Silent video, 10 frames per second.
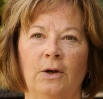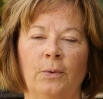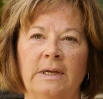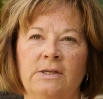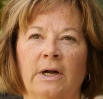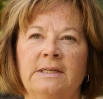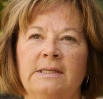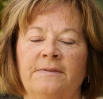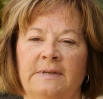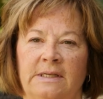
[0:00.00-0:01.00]
You know, he's not
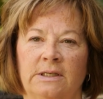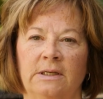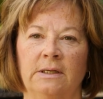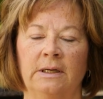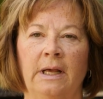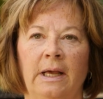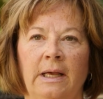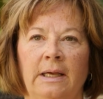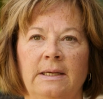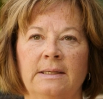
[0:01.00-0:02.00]
just a physician.
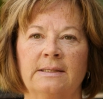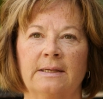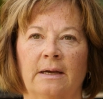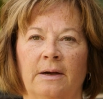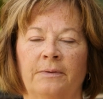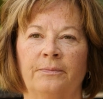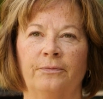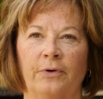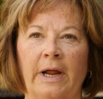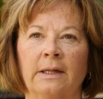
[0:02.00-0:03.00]
He's
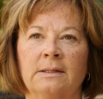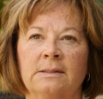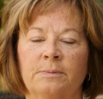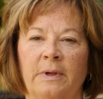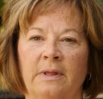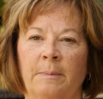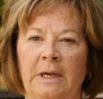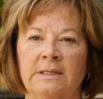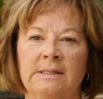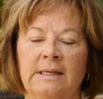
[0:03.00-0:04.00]
friends with the
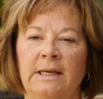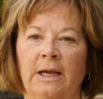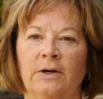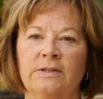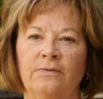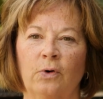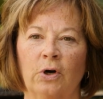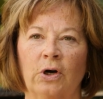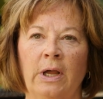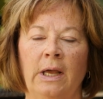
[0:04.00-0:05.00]
patients that he cares for.